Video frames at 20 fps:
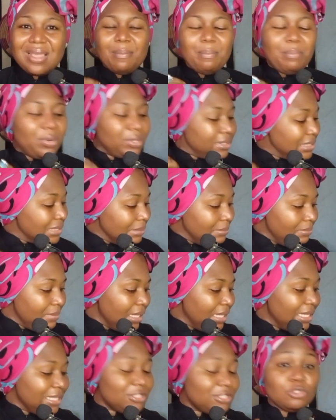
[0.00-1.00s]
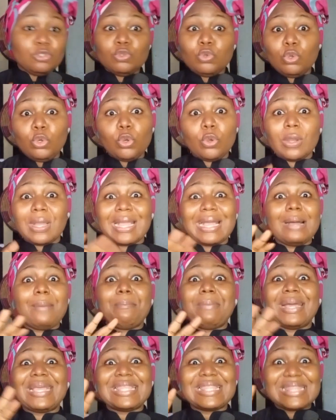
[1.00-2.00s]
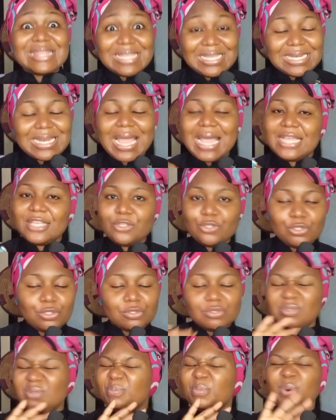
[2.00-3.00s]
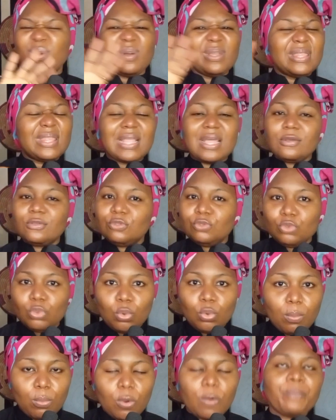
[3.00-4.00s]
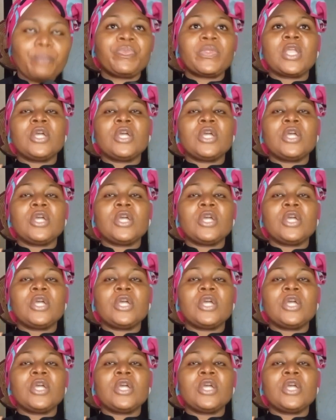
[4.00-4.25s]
But to me, it's no longer my thing. I used to, but now no more.